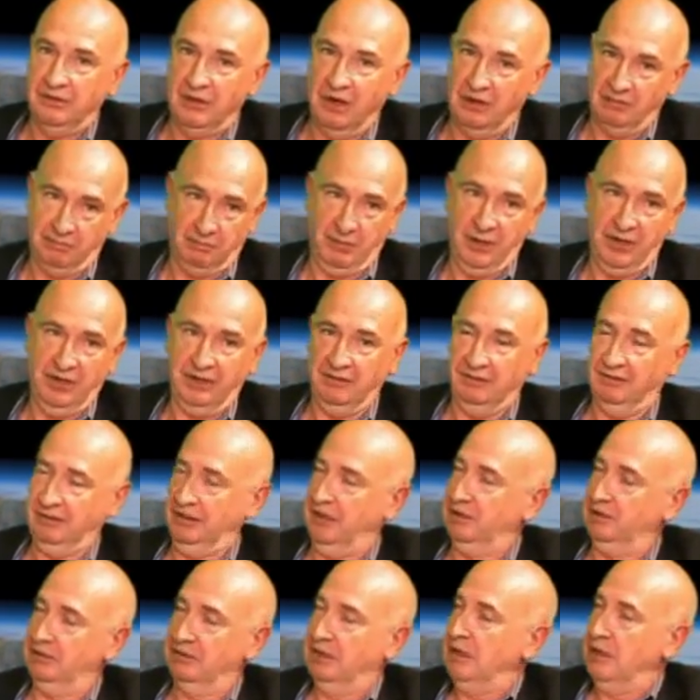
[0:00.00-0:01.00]
not
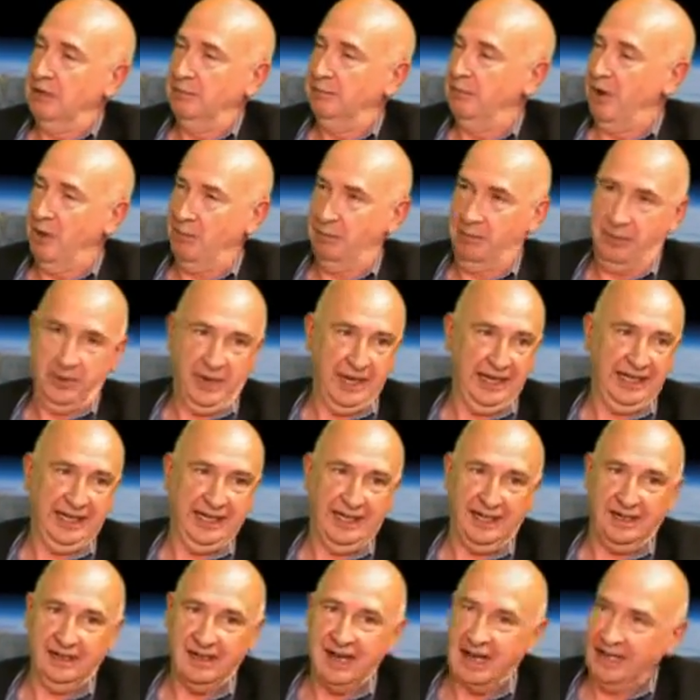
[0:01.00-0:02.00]

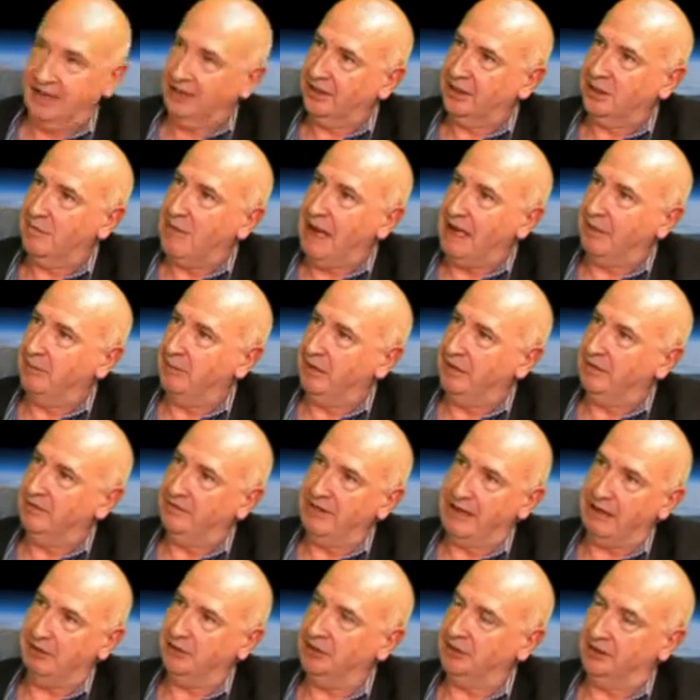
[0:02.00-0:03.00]
breaking a ninth commandment
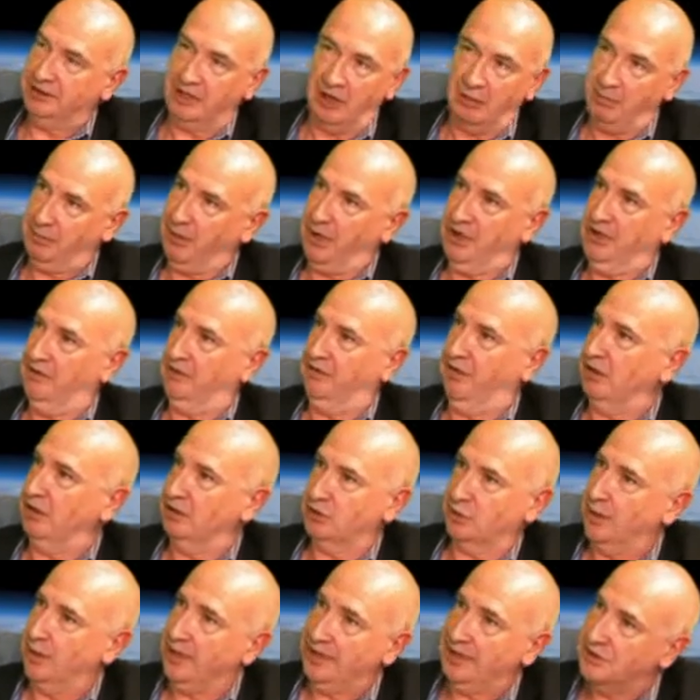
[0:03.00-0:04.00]
of thou shalt not bear
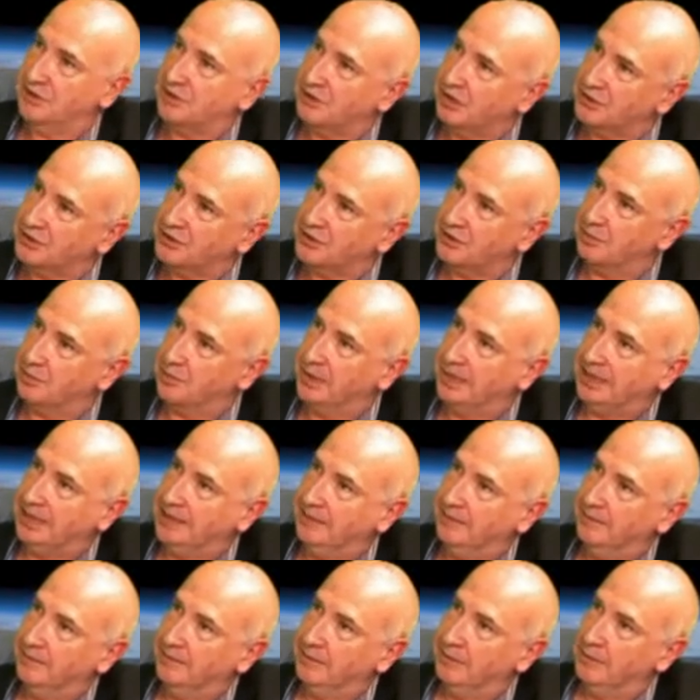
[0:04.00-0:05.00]
false witness on
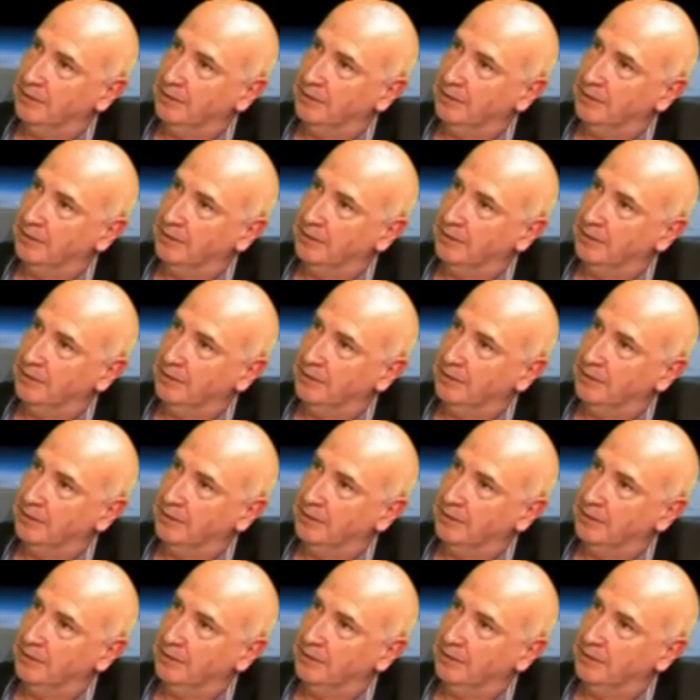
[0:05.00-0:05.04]
somebody,